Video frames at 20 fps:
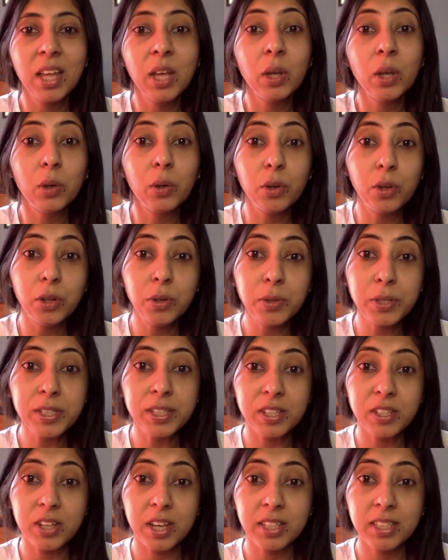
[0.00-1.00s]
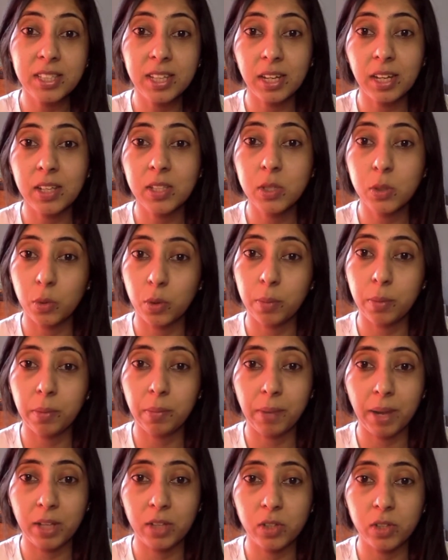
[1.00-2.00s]
could you suggest any suitable
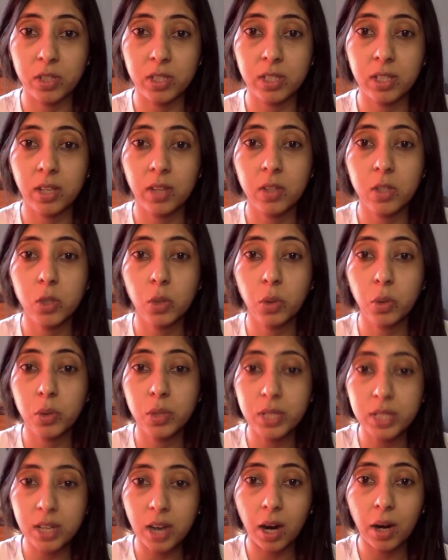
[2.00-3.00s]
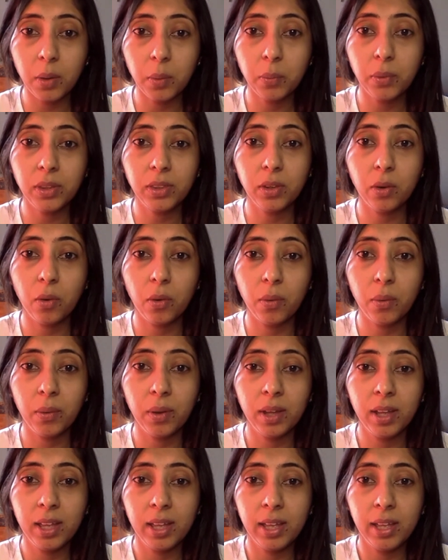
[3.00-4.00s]
matches? So you start with your
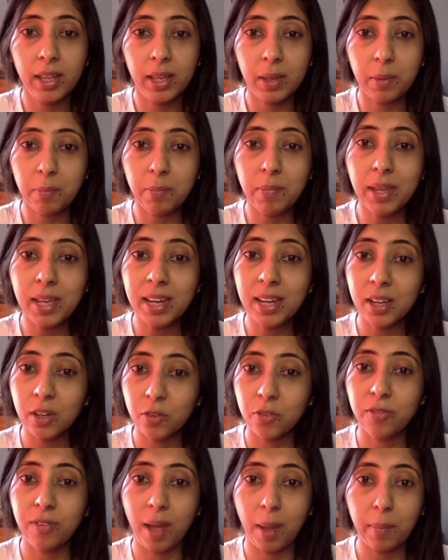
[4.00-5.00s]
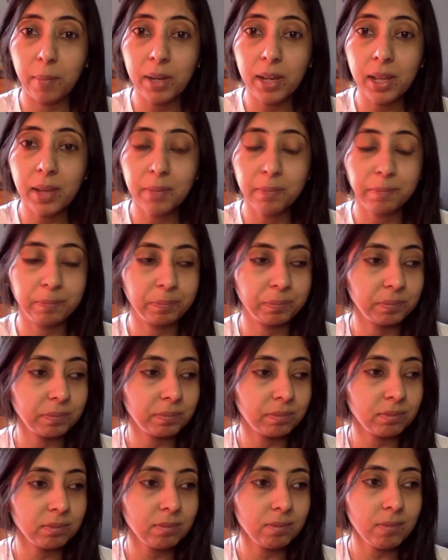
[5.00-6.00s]
immediate family,
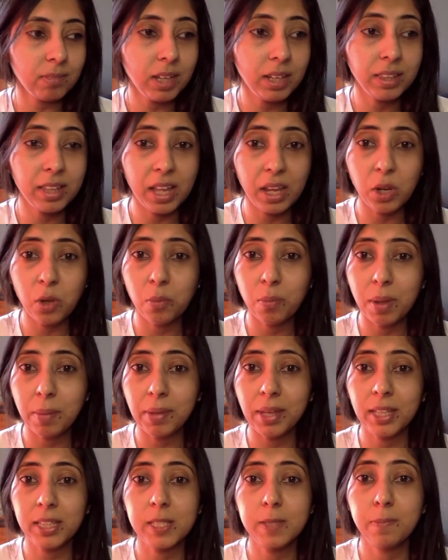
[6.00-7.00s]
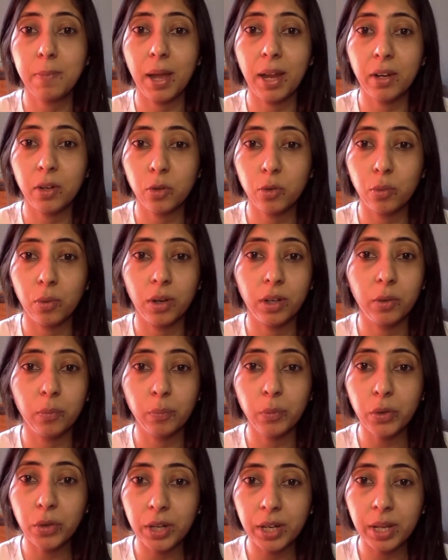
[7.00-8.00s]
then you maybe expand to a
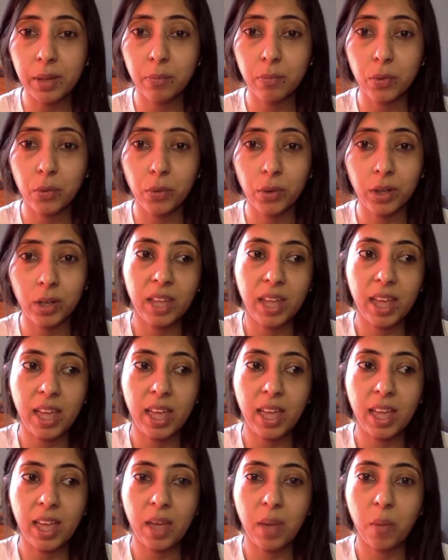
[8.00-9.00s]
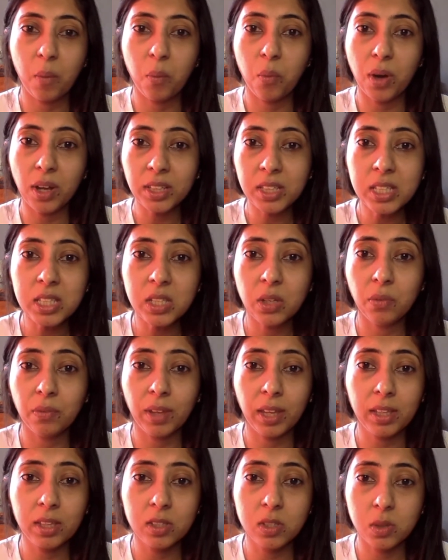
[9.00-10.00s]
community broker. Once you've
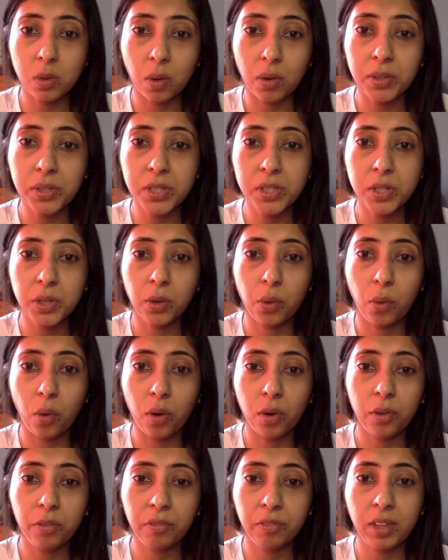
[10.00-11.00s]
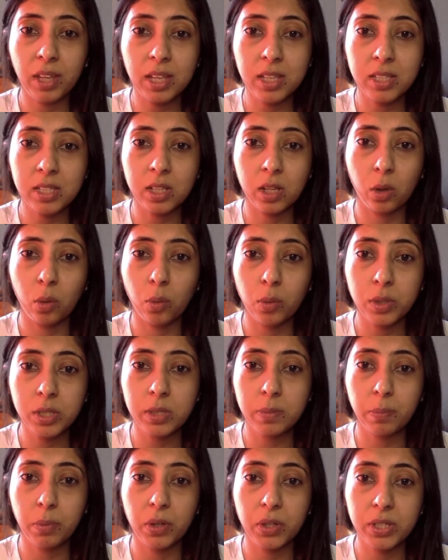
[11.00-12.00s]
exhausted all of these
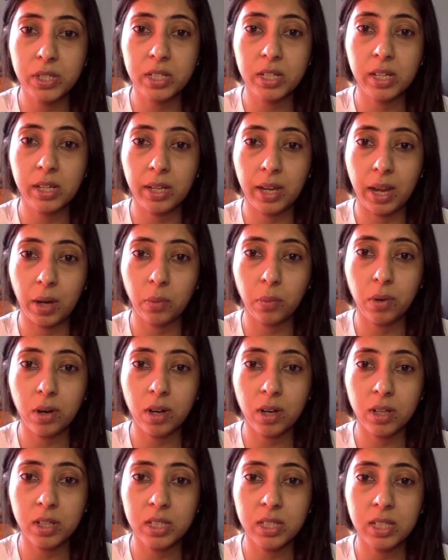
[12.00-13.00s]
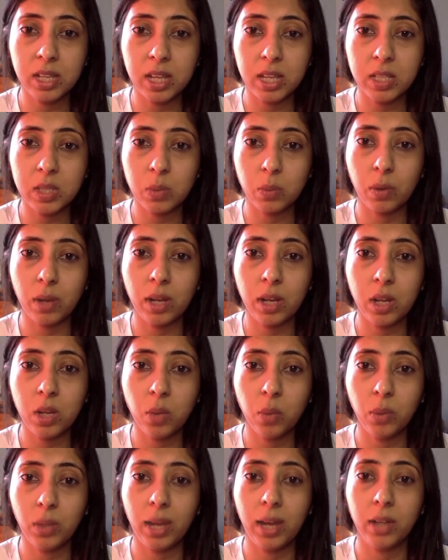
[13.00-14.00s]
close personal networks is when
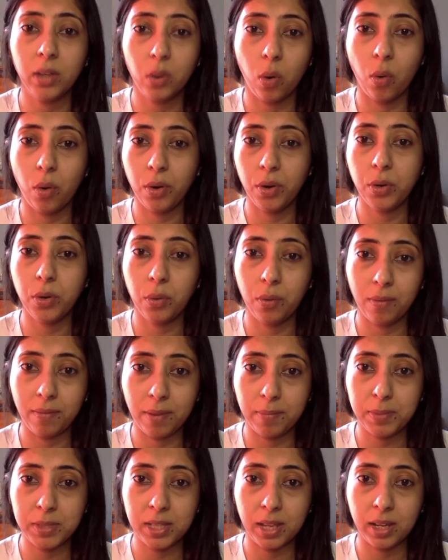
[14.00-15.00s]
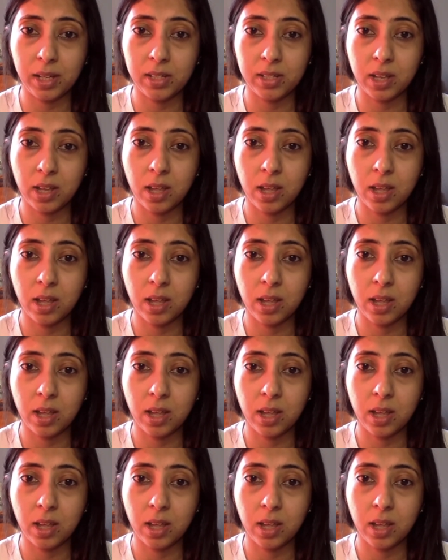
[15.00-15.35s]
you get onto a website.